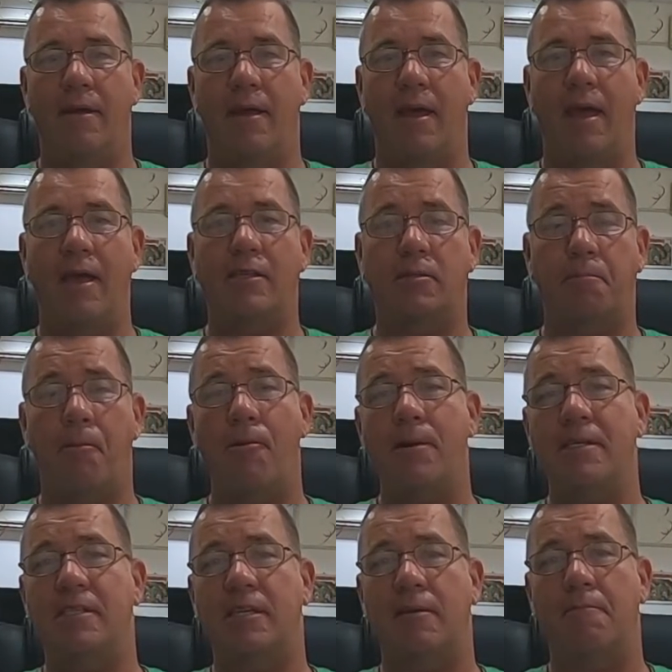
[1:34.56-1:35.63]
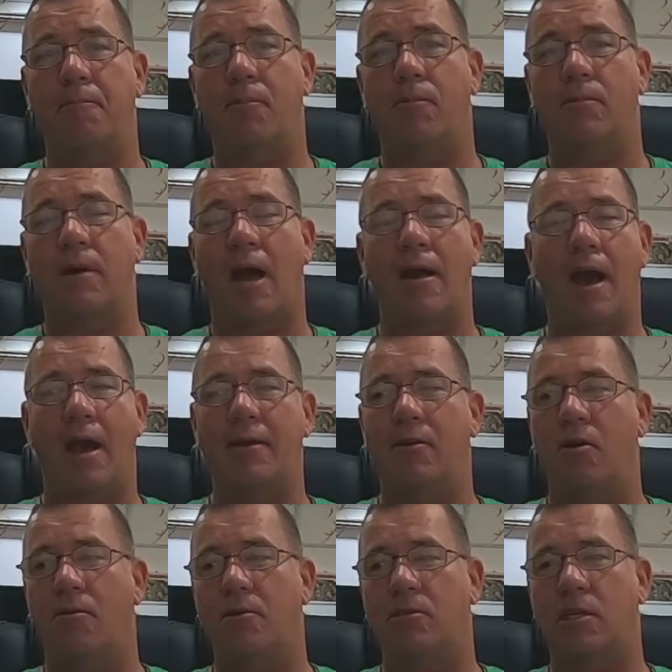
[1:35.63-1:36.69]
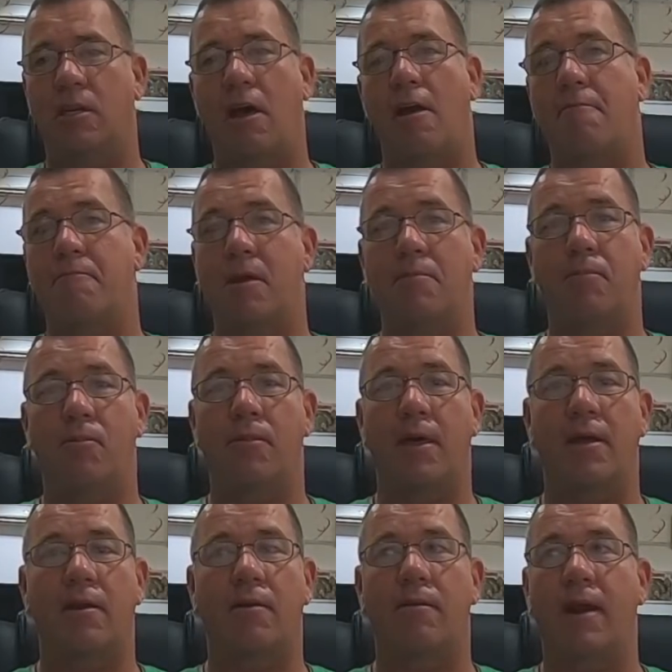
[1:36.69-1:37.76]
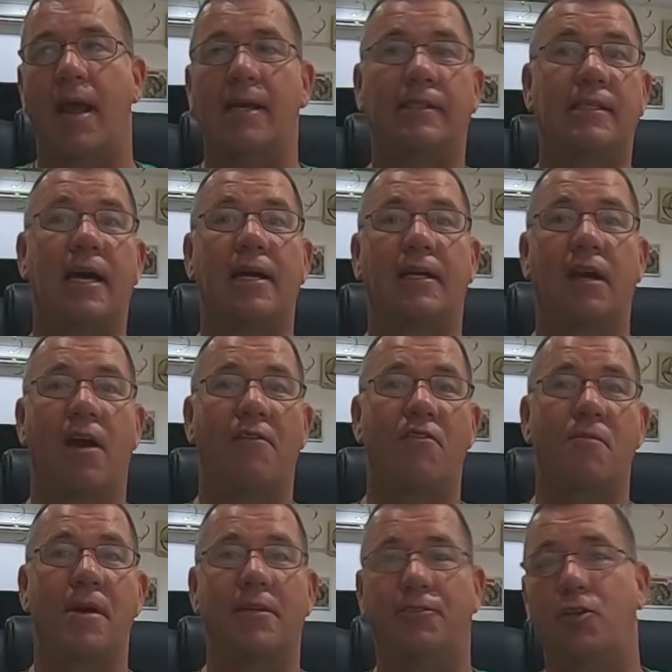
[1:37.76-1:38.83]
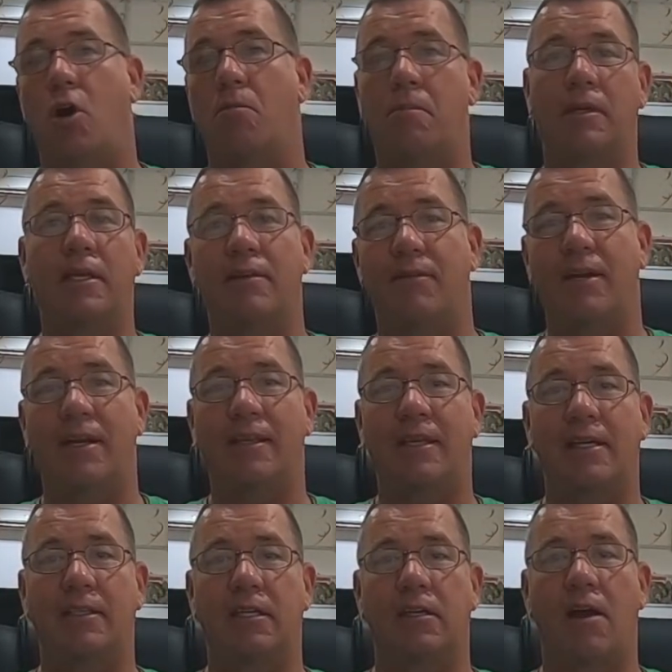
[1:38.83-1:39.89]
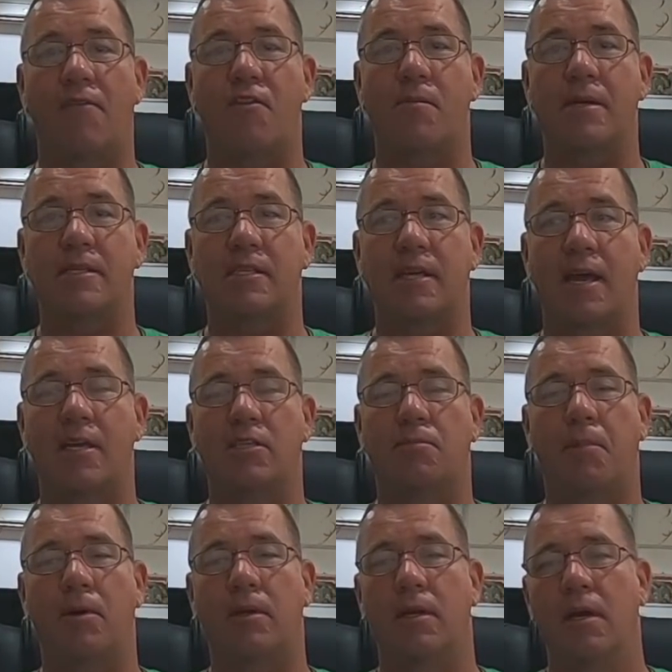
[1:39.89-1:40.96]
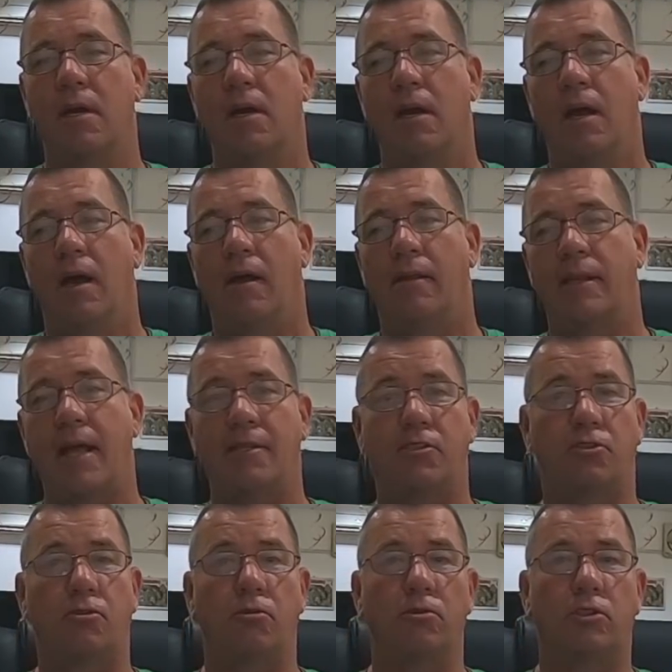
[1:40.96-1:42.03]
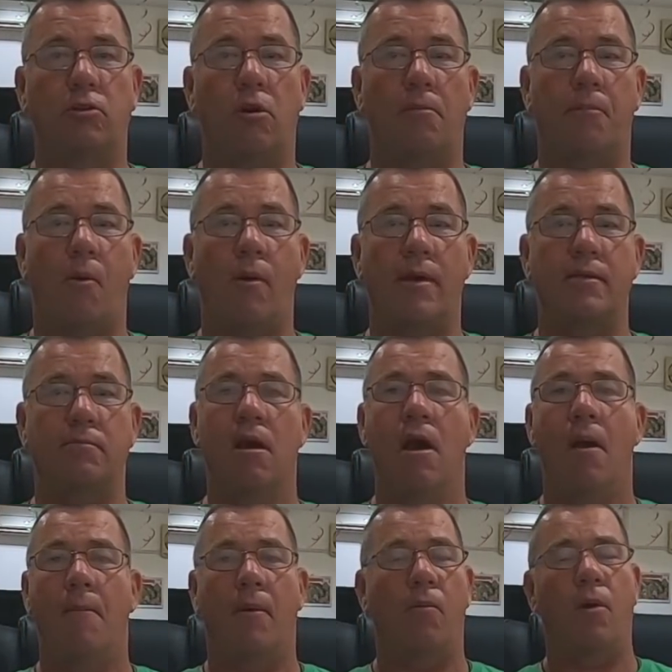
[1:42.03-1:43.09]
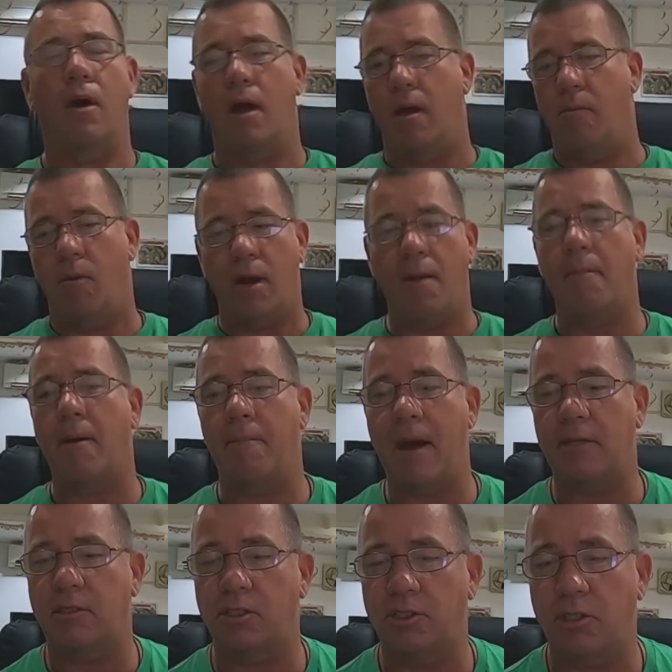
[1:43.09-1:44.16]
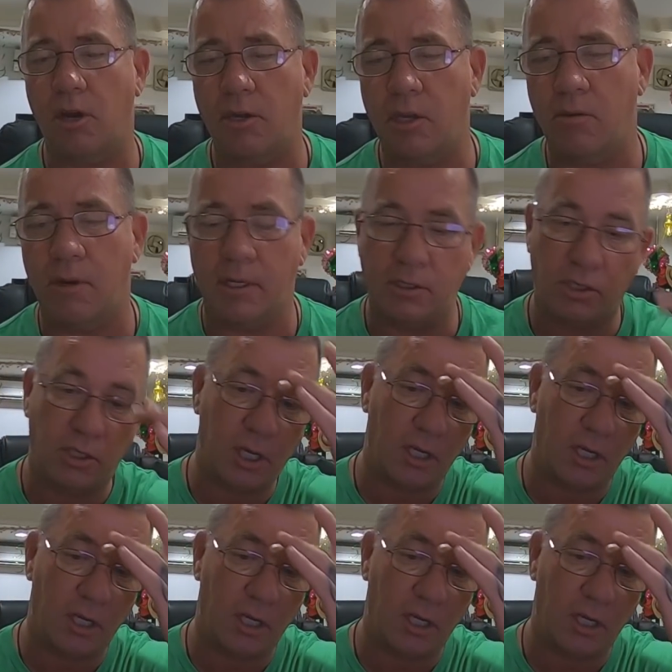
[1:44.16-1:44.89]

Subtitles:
it's pretty simple. I know there's a lot of people that are anti-government, don't believe anything the government says, but that's true to a point. But what I'm about to show you is